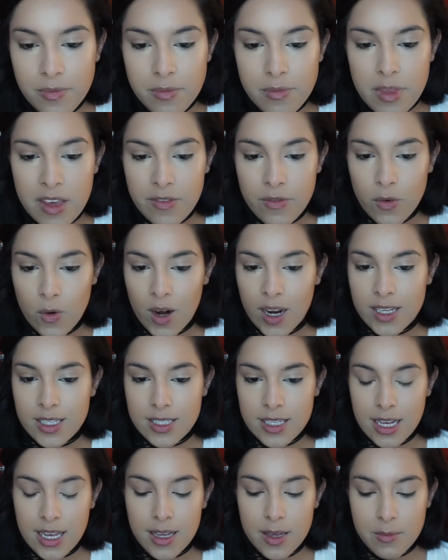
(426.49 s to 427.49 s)
Before I
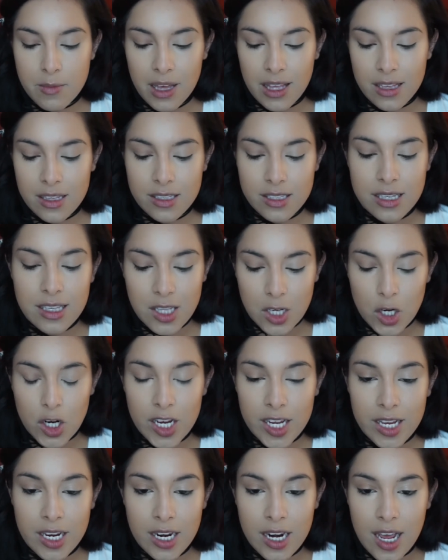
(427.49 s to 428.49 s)
set my concealer
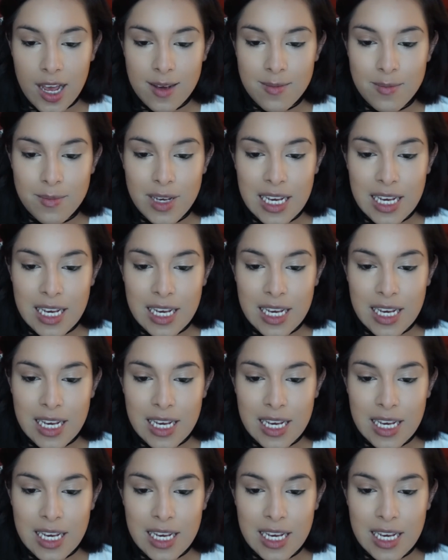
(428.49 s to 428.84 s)
in, I'm